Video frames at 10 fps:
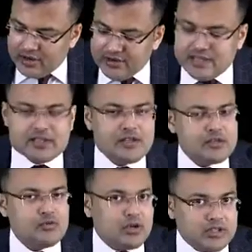We discussed
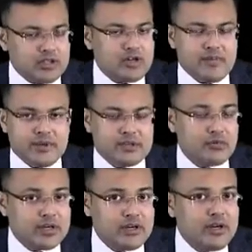two other topics.
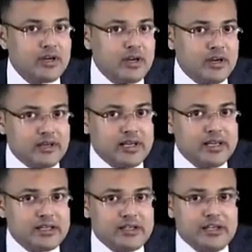What? There
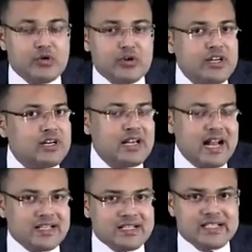is duodenal
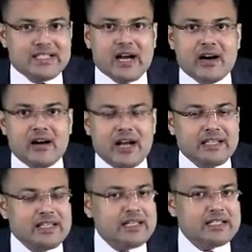atresia
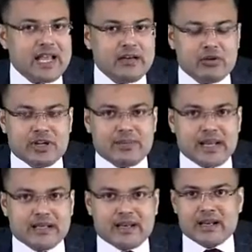and there is annular
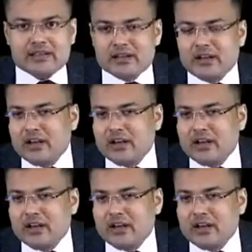pancreas.